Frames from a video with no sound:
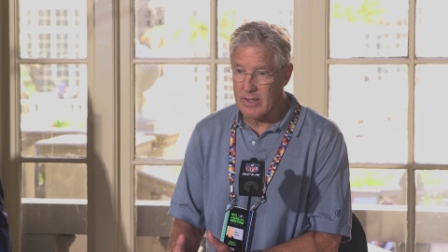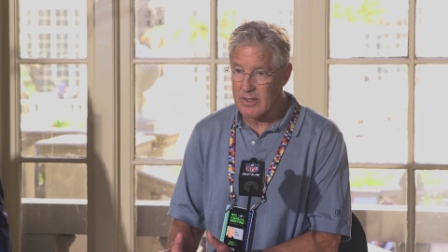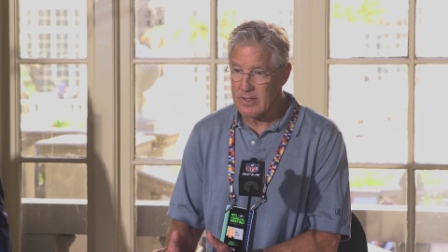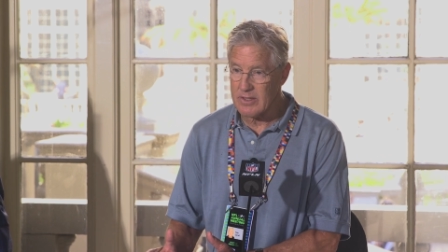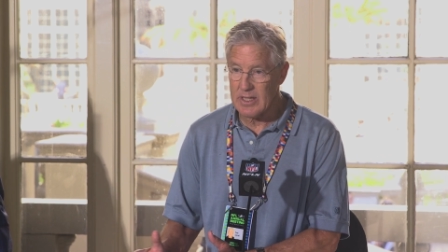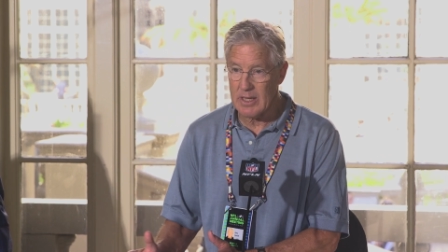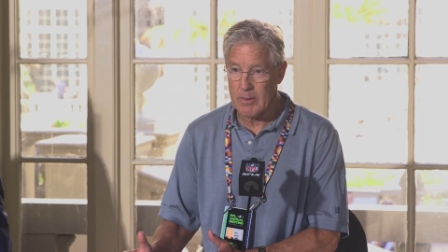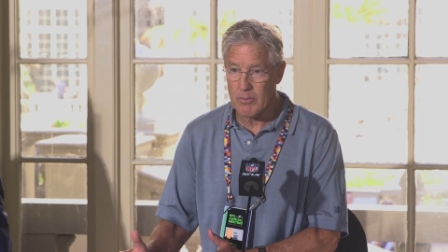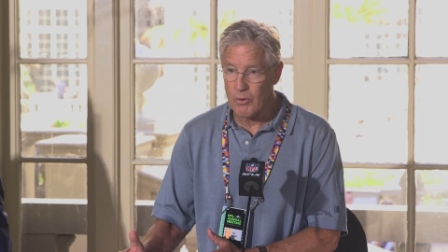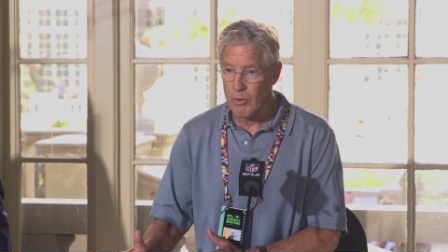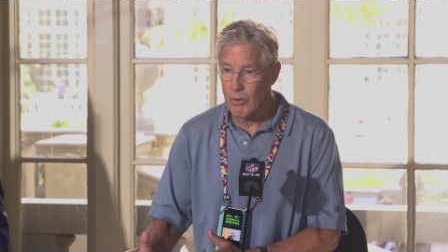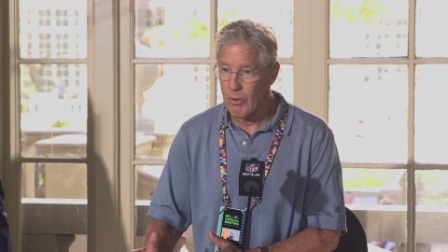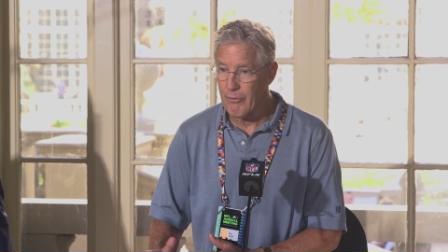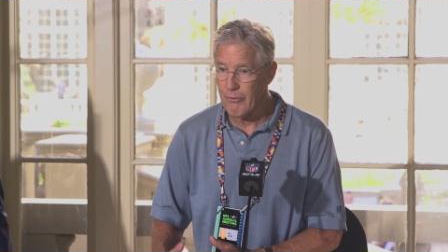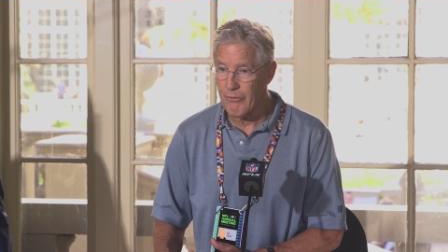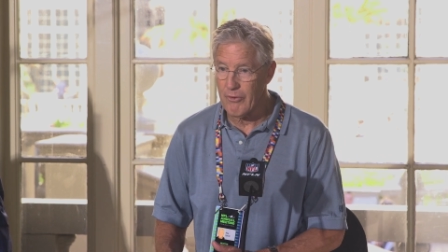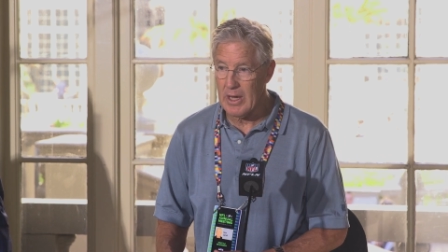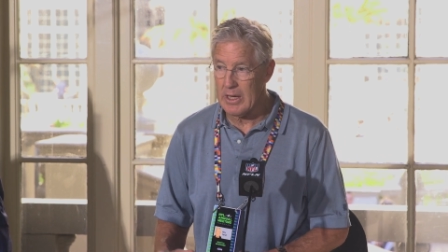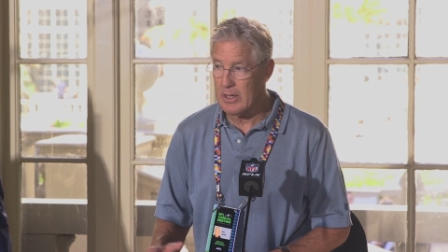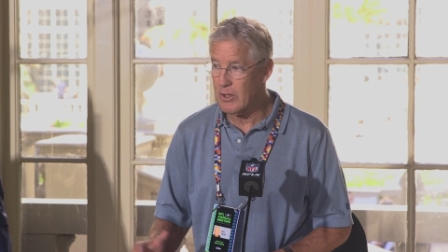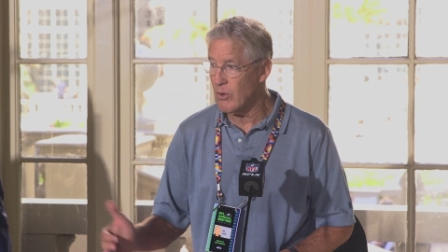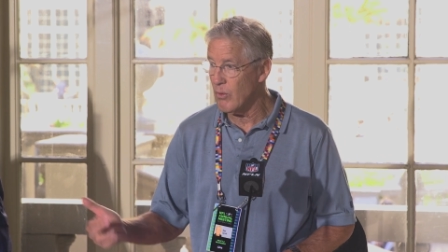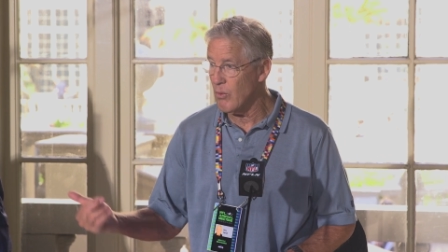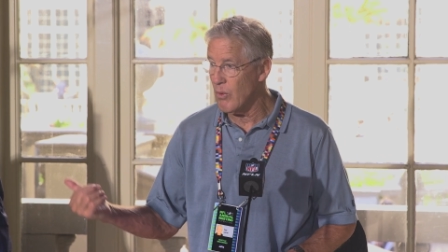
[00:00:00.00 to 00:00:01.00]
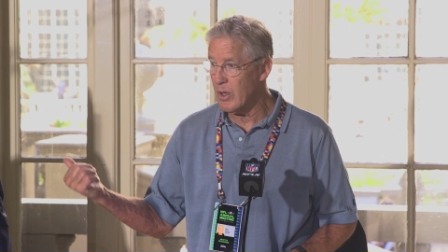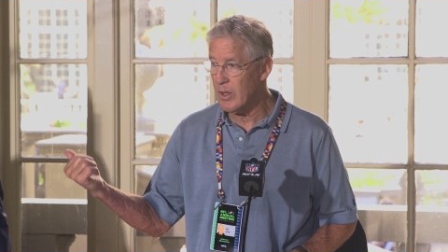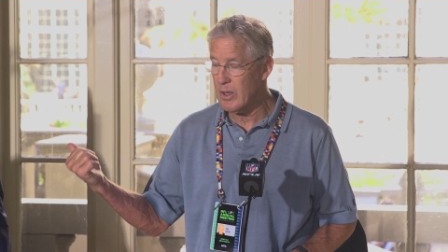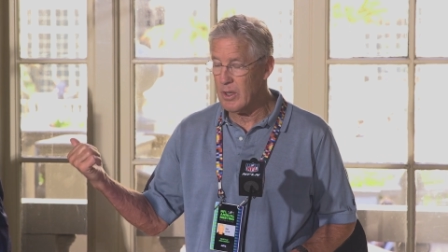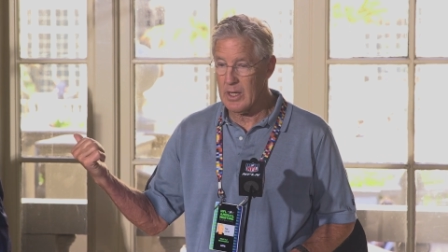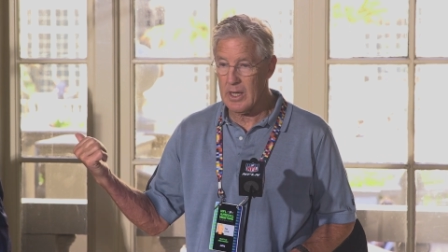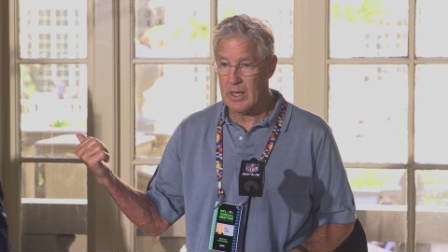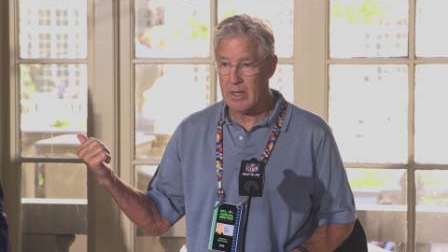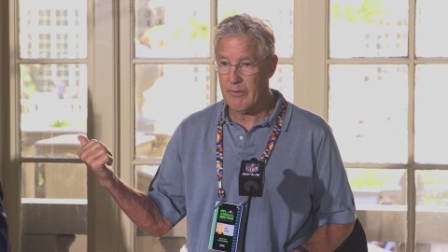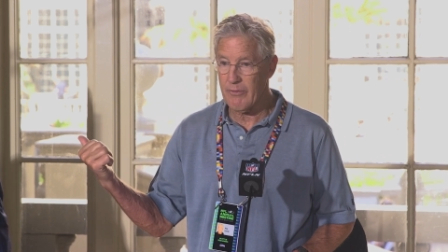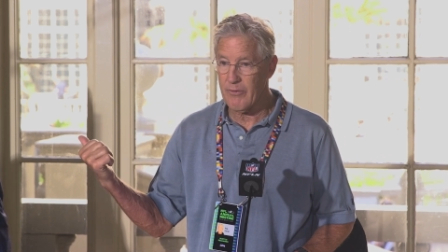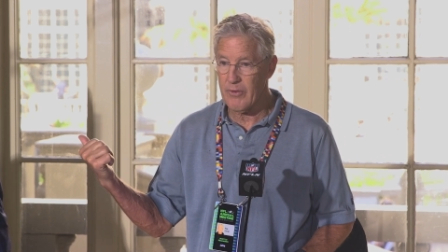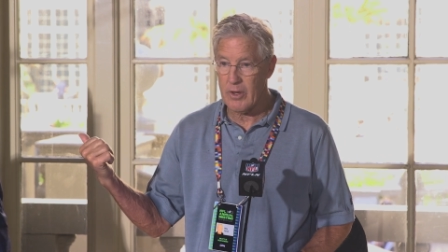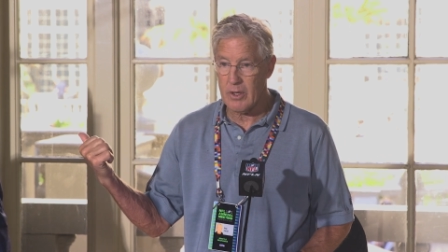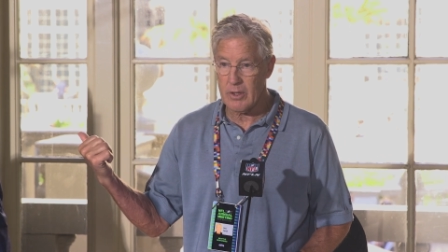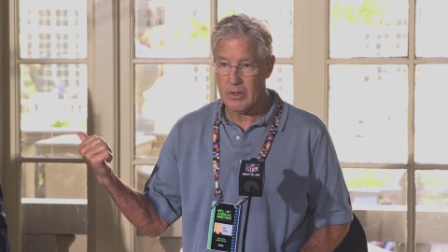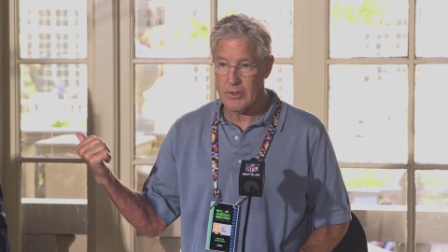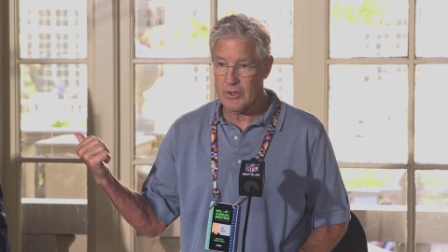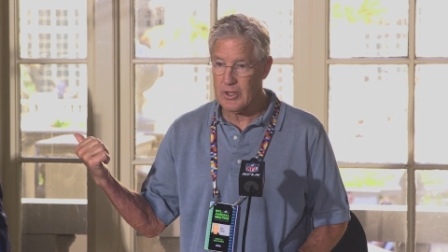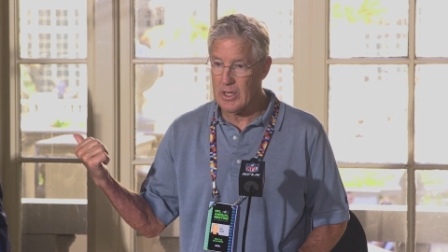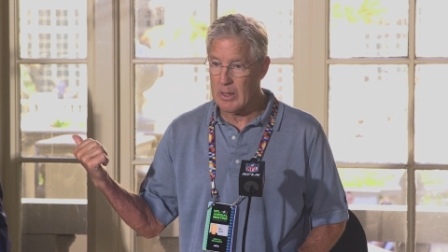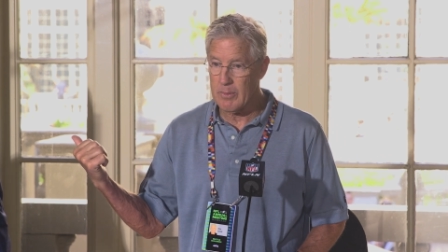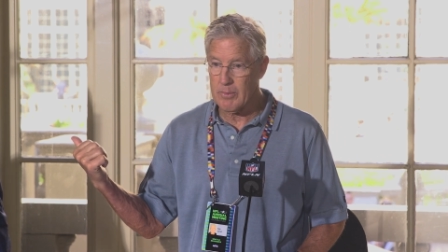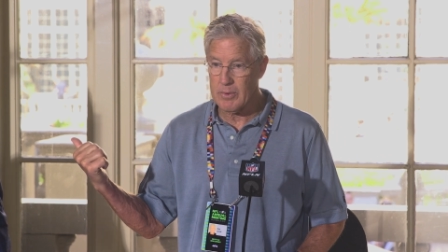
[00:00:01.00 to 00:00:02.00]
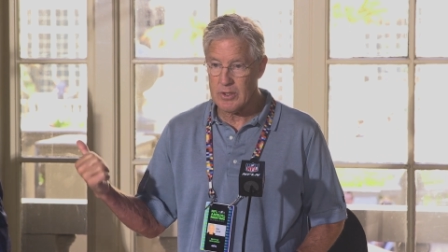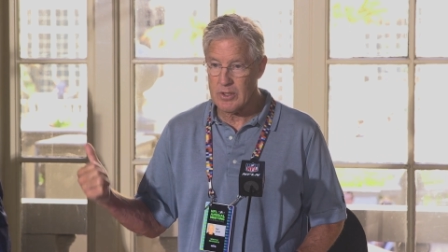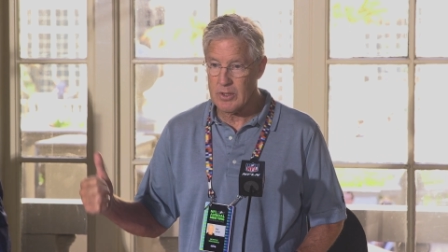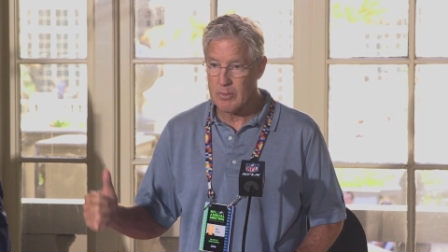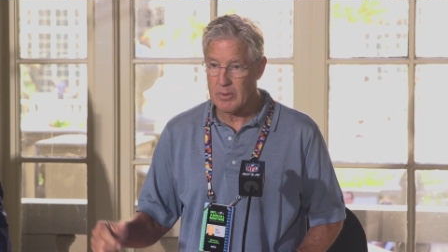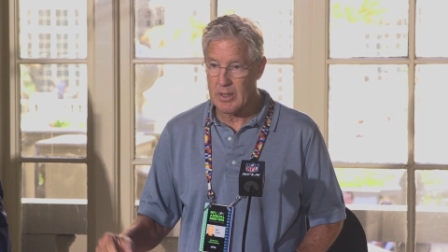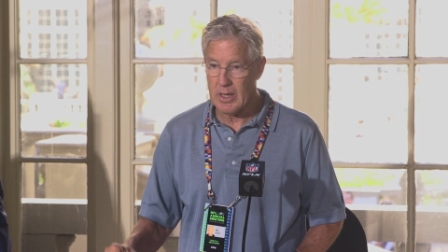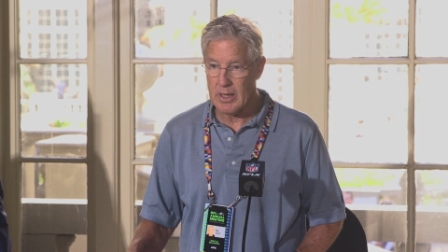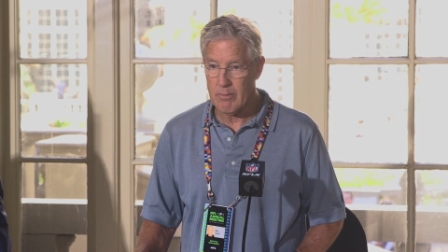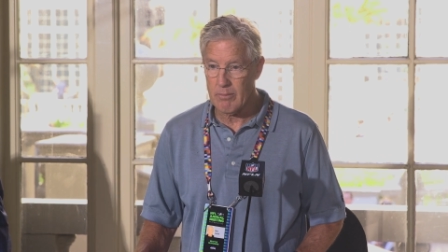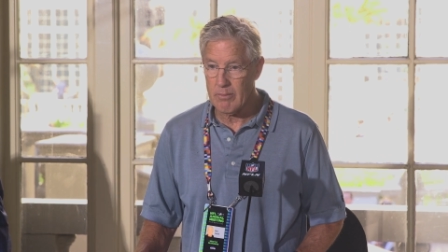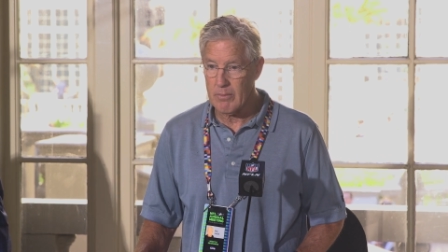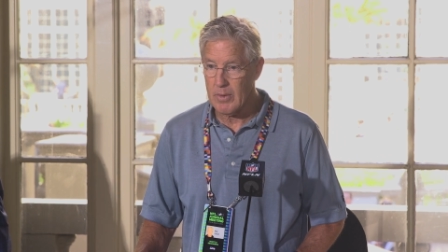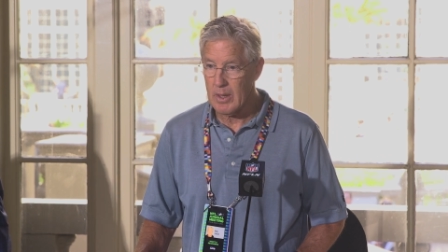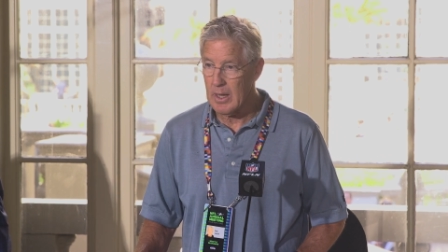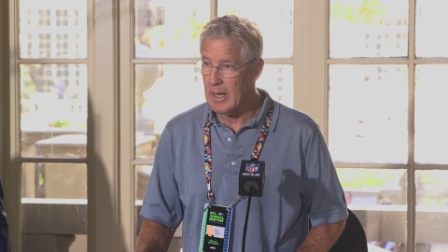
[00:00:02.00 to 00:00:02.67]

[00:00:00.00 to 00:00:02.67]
the same curl flat you run in the NFL in the championship game.